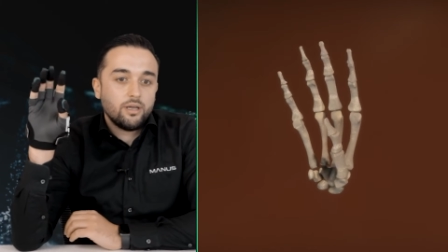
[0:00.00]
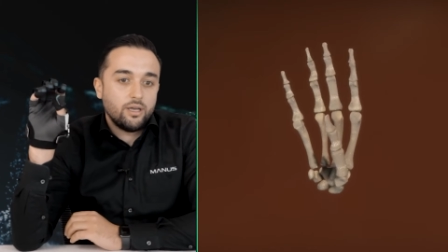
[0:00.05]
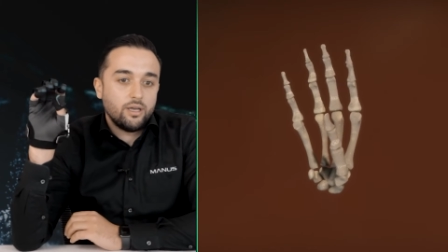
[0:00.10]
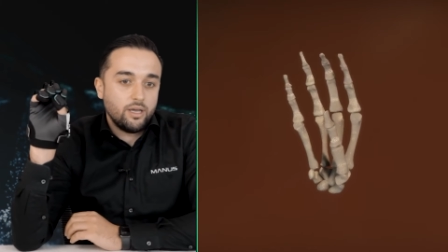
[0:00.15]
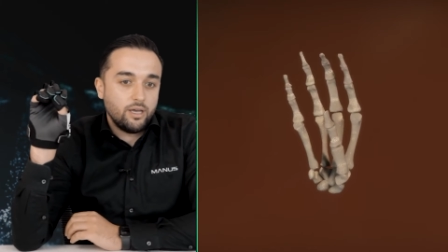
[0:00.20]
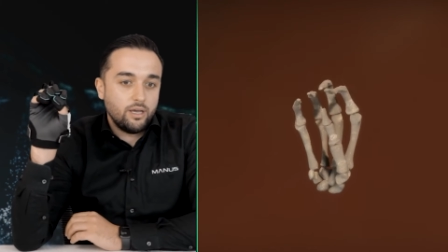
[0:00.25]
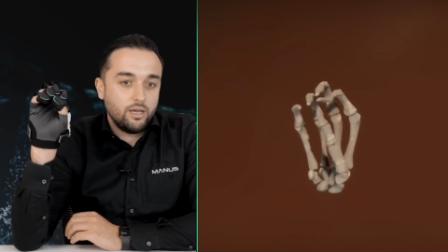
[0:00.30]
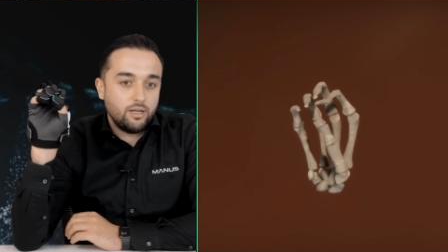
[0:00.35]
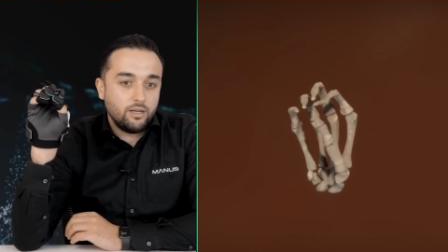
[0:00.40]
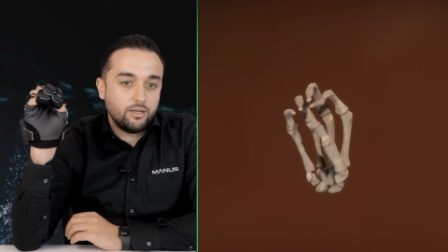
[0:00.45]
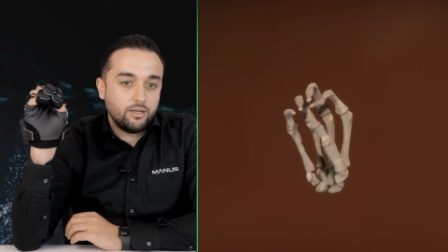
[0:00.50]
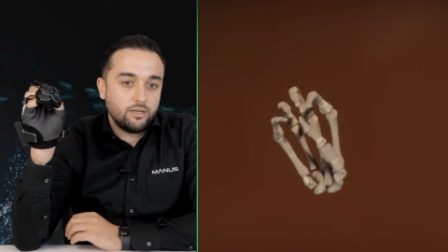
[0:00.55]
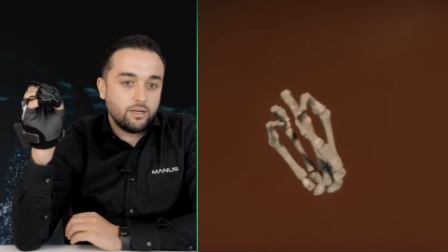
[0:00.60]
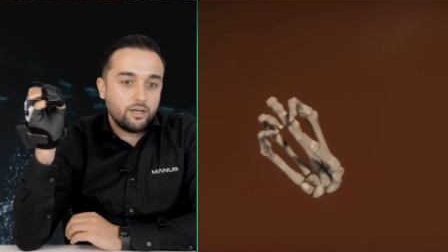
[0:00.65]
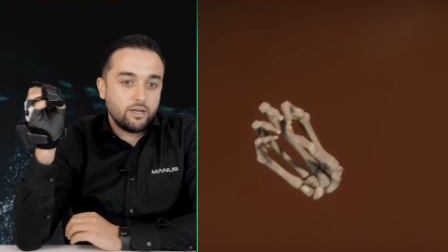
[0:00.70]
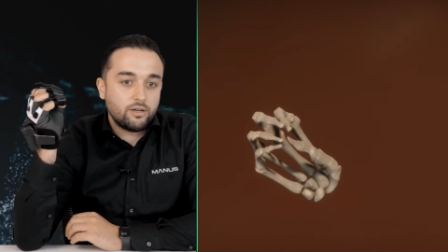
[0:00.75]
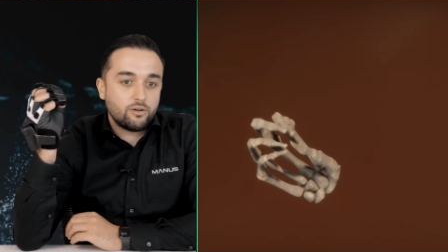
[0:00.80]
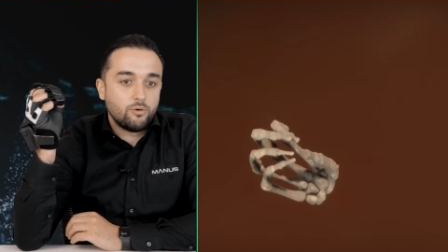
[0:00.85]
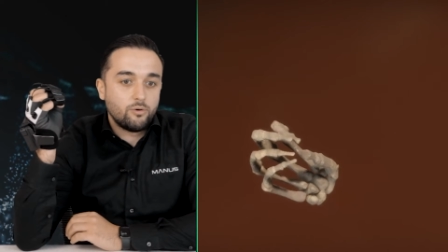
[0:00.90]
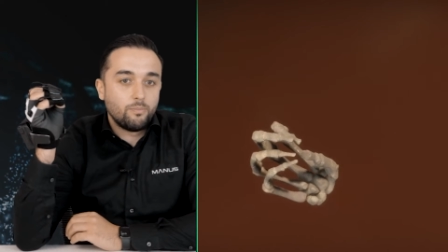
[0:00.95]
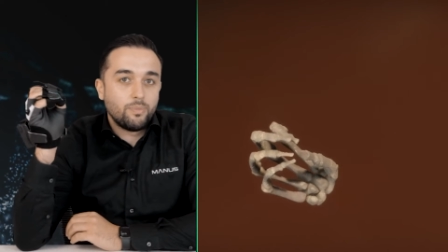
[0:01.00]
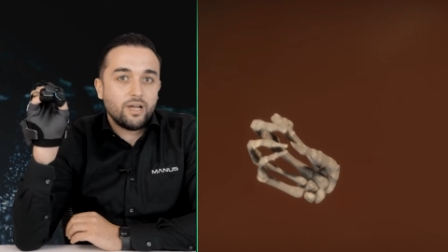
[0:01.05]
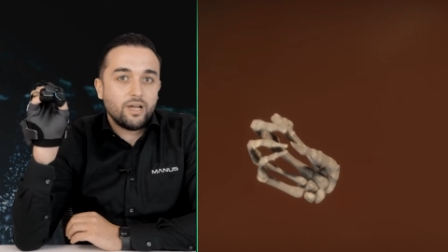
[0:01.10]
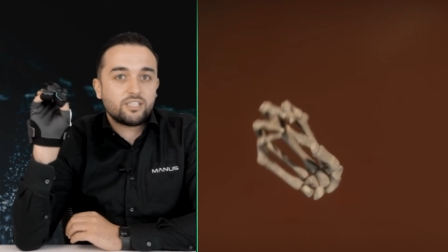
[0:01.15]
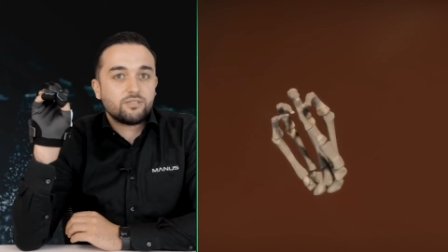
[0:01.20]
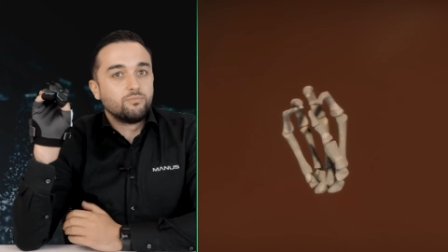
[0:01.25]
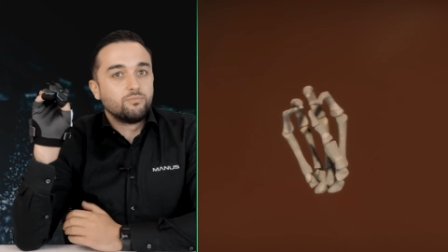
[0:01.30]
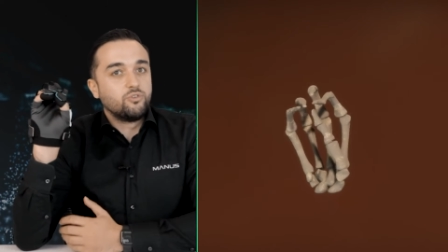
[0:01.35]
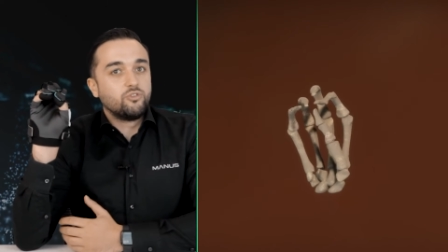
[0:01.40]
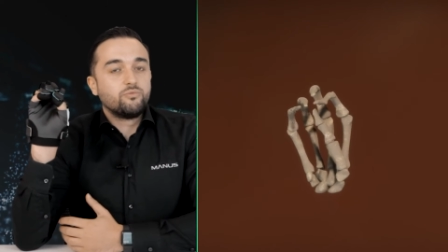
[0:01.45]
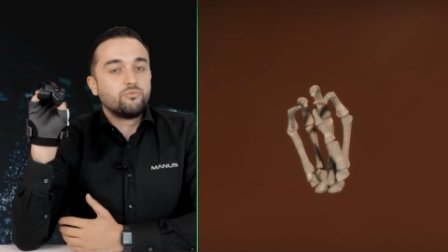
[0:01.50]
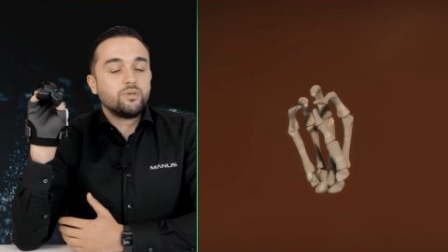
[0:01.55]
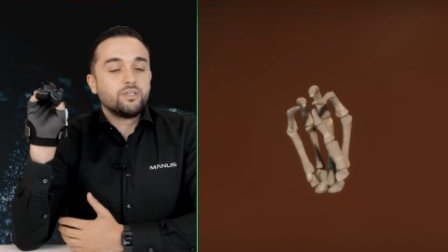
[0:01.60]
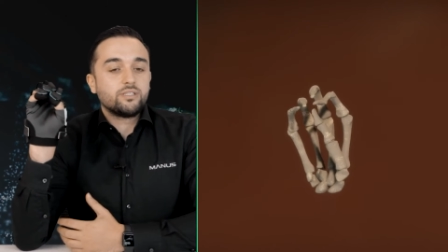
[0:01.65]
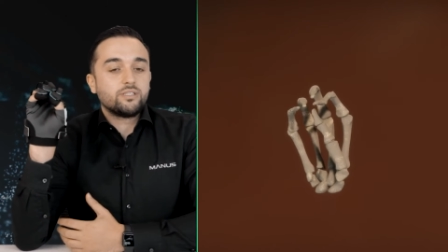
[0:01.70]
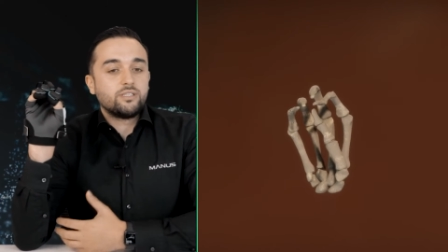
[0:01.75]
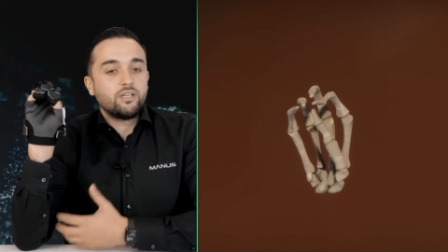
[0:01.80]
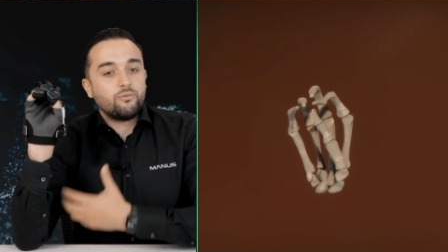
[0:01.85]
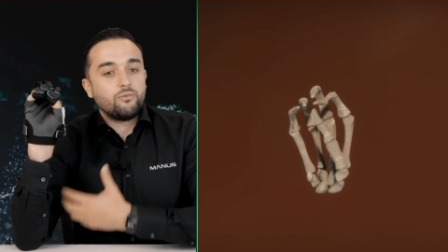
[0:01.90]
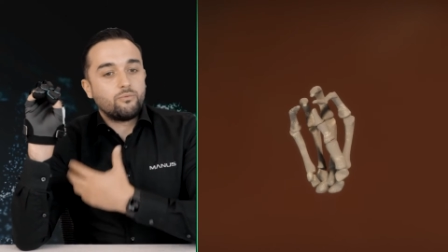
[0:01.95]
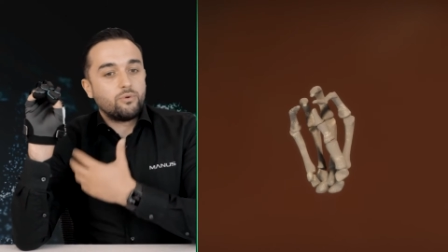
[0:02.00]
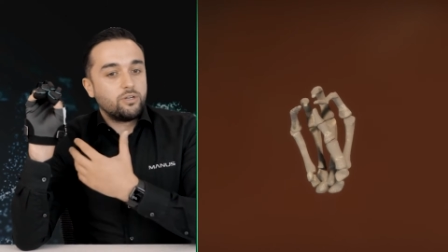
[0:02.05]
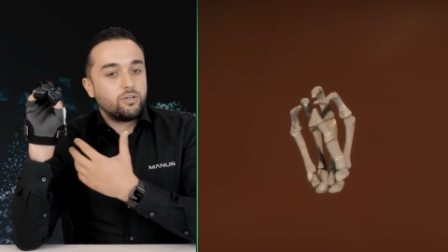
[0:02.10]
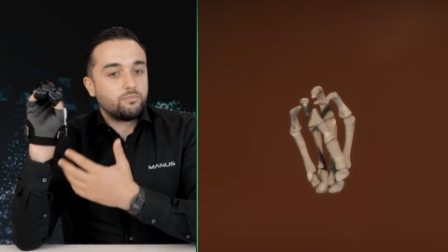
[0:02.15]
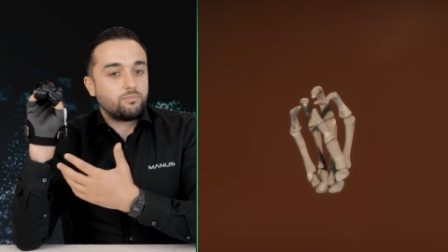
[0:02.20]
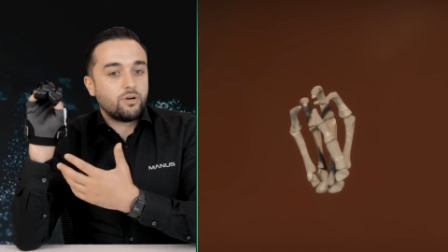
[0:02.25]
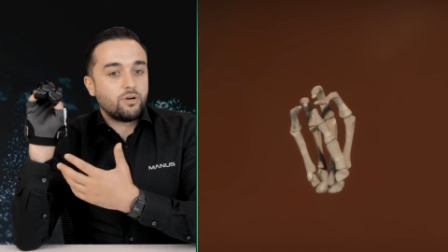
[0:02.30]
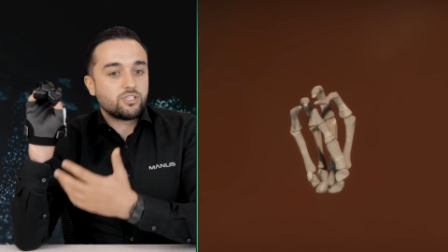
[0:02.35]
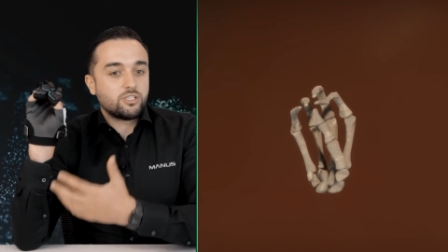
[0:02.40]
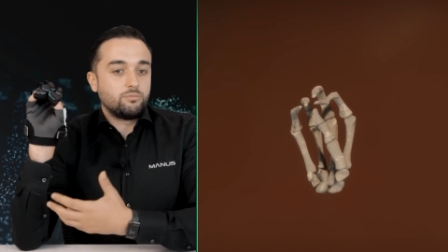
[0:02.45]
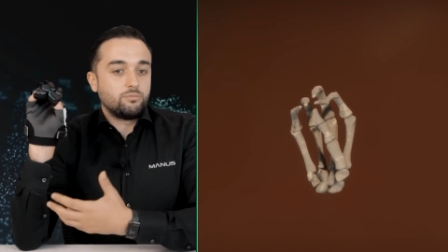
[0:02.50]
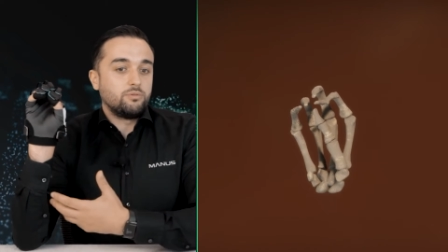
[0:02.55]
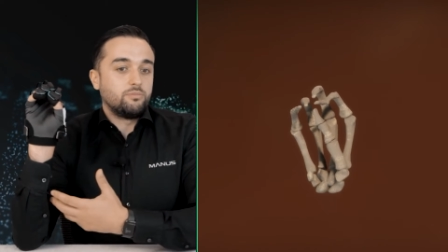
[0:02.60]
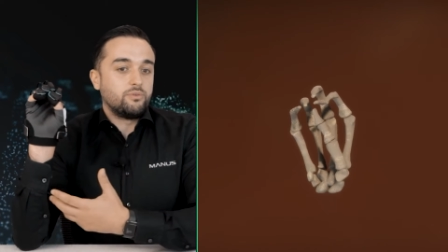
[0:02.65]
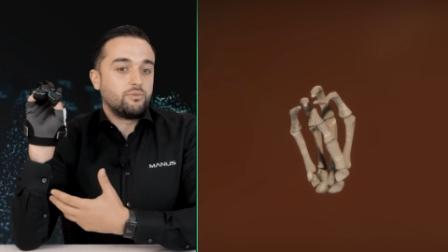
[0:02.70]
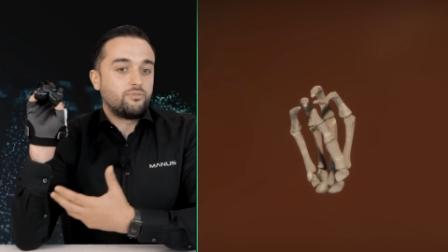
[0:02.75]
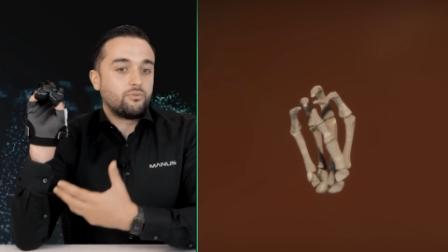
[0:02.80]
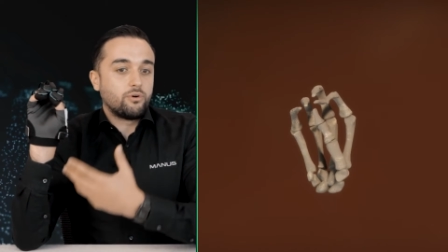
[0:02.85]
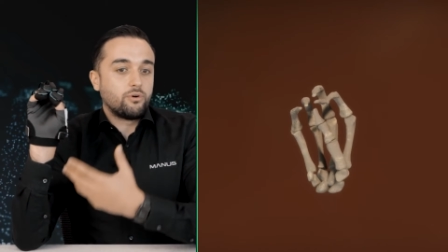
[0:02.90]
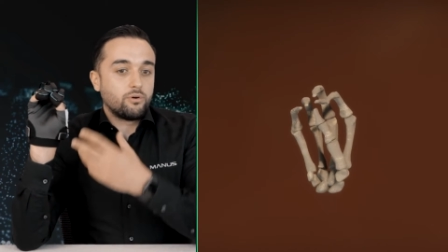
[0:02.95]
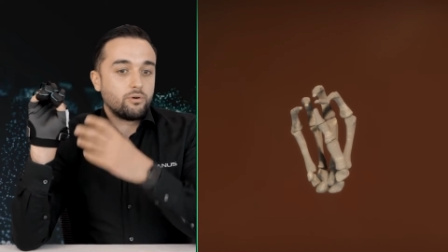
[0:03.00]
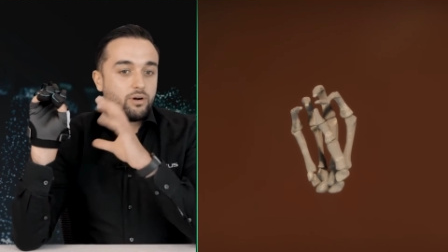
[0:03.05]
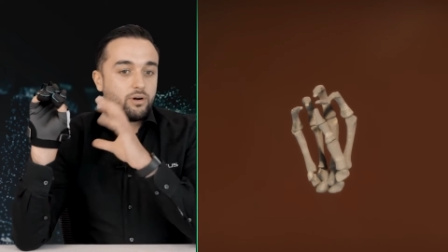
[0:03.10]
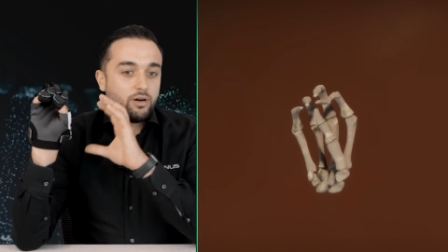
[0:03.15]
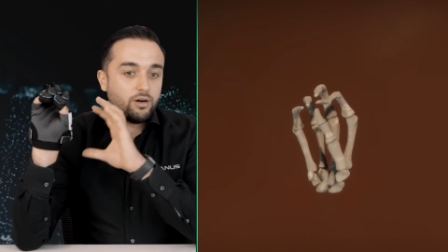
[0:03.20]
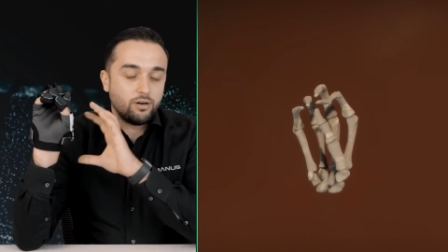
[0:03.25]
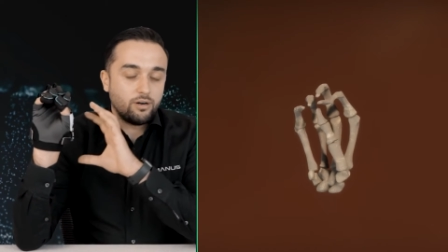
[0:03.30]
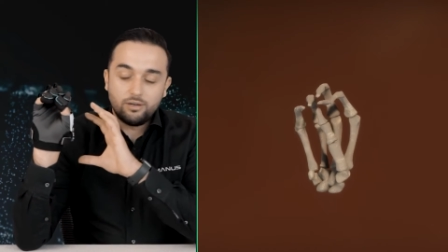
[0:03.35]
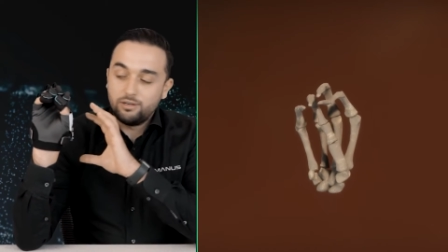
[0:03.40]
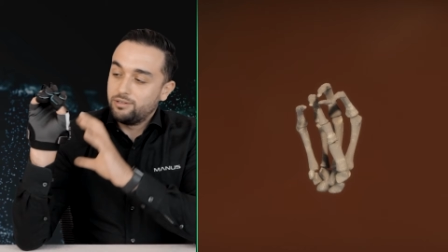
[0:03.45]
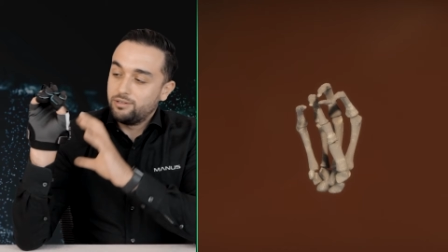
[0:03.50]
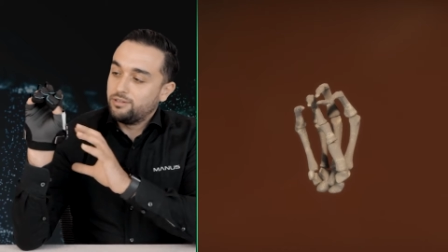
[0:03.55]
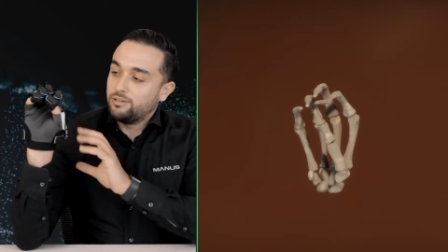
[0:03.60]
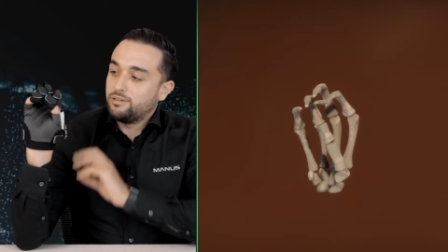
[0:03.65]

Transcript: And complex movements that weren't possible before are